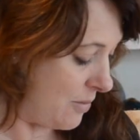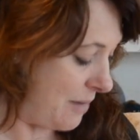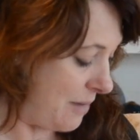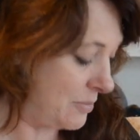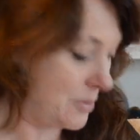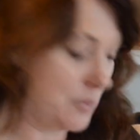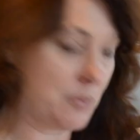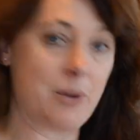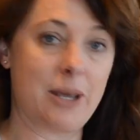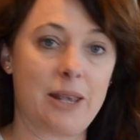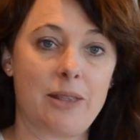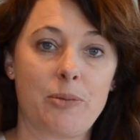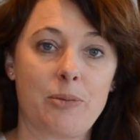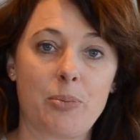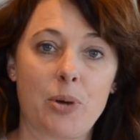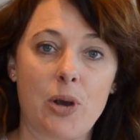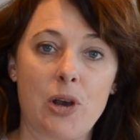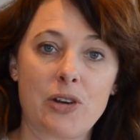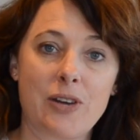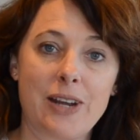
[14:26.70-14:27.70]
wrapped with the
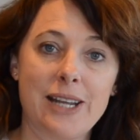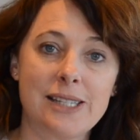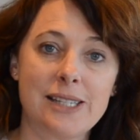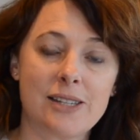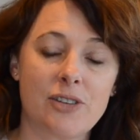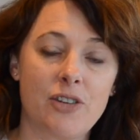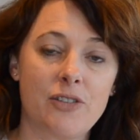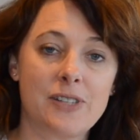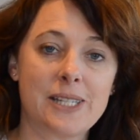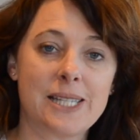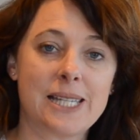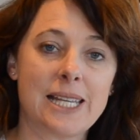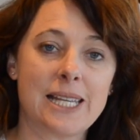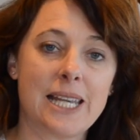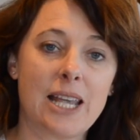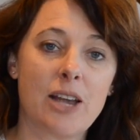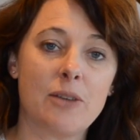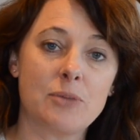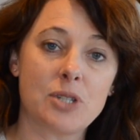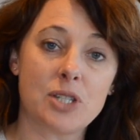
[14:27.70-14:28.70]
progress.
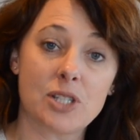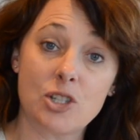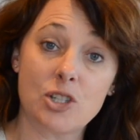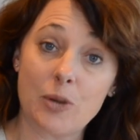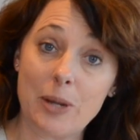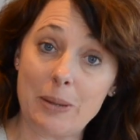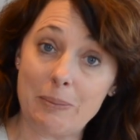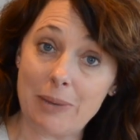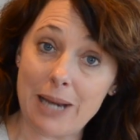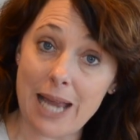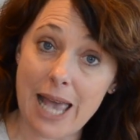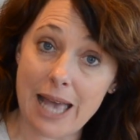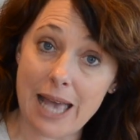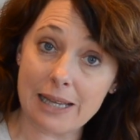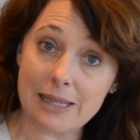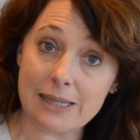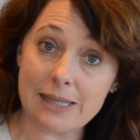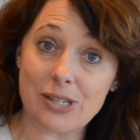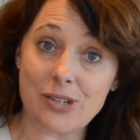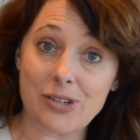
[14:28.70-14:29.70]
Obviously I'm just doing
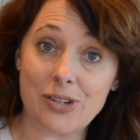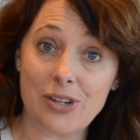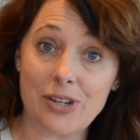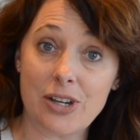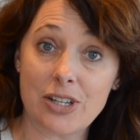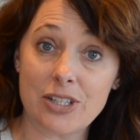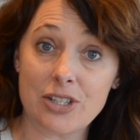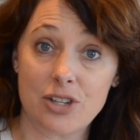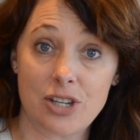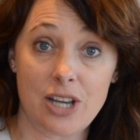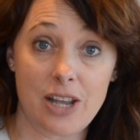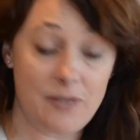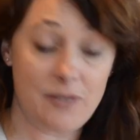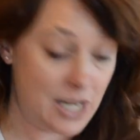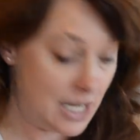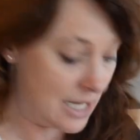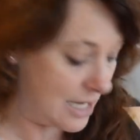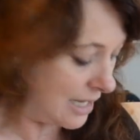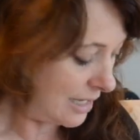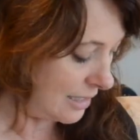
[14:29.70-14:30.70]
black, so I don't have
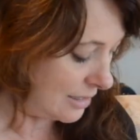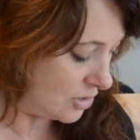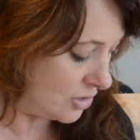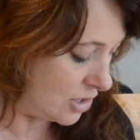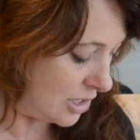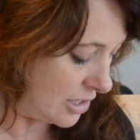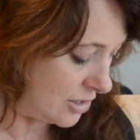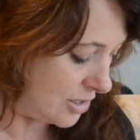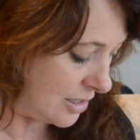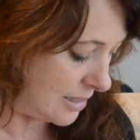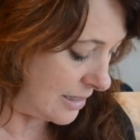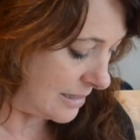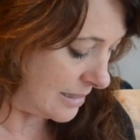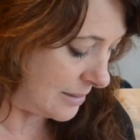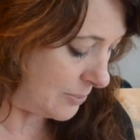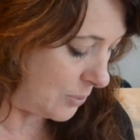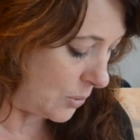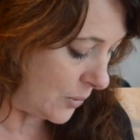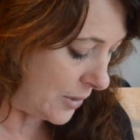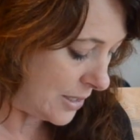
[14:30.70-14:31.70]
any colour change at this
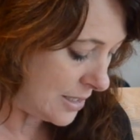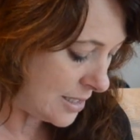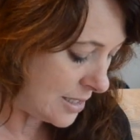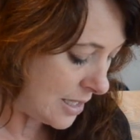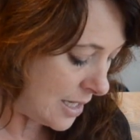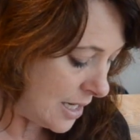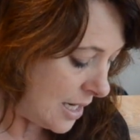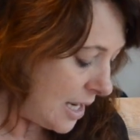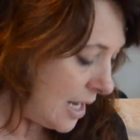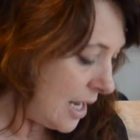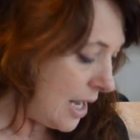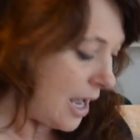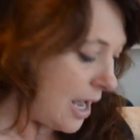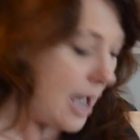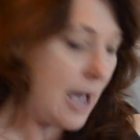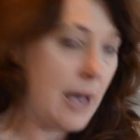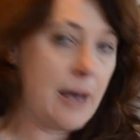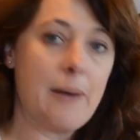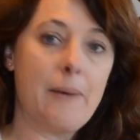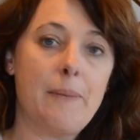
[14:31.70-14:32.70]
point.
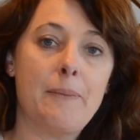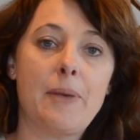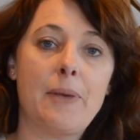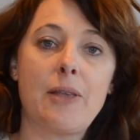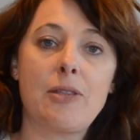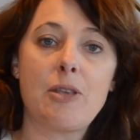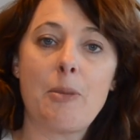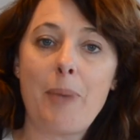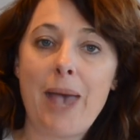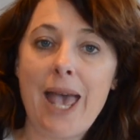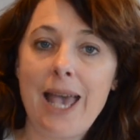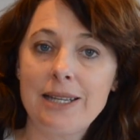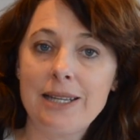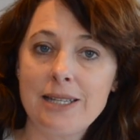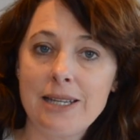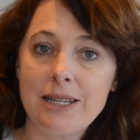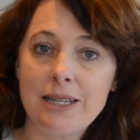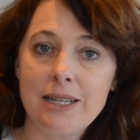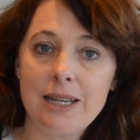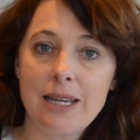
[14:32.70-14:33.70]
The
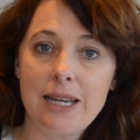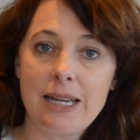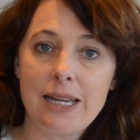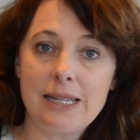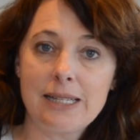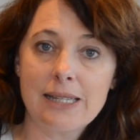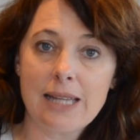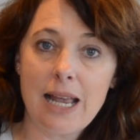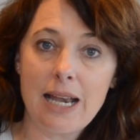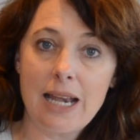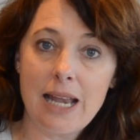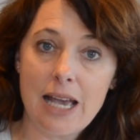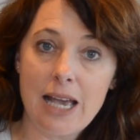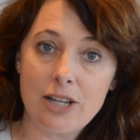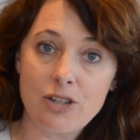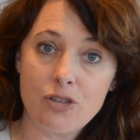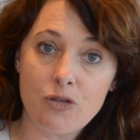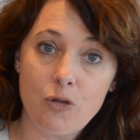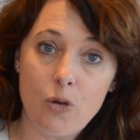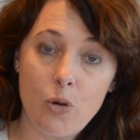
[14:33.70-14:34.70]
pattern is a
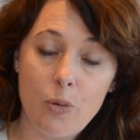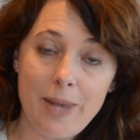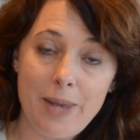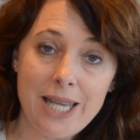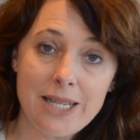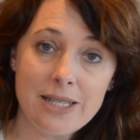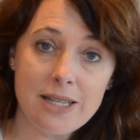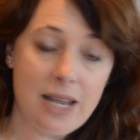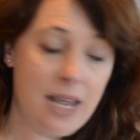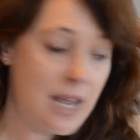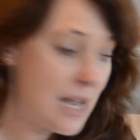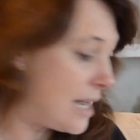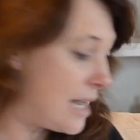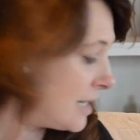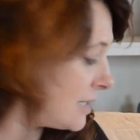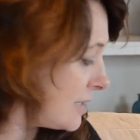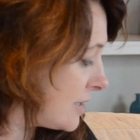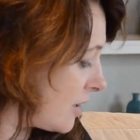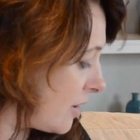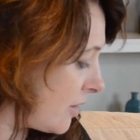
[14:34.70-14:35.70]
large format,
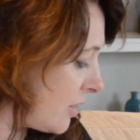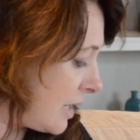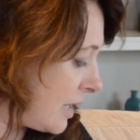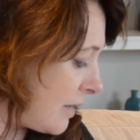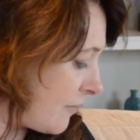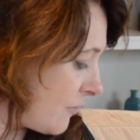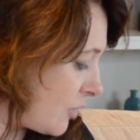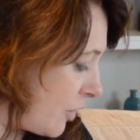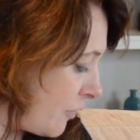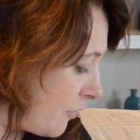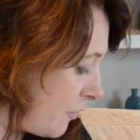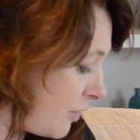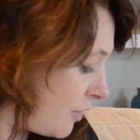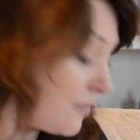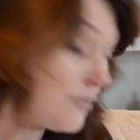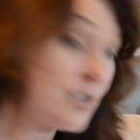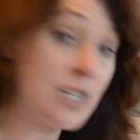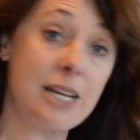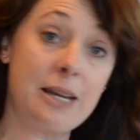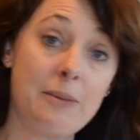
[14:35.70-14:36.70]
and I think I've got
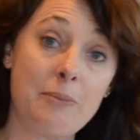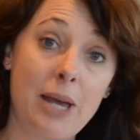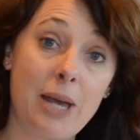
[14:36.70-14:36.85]
15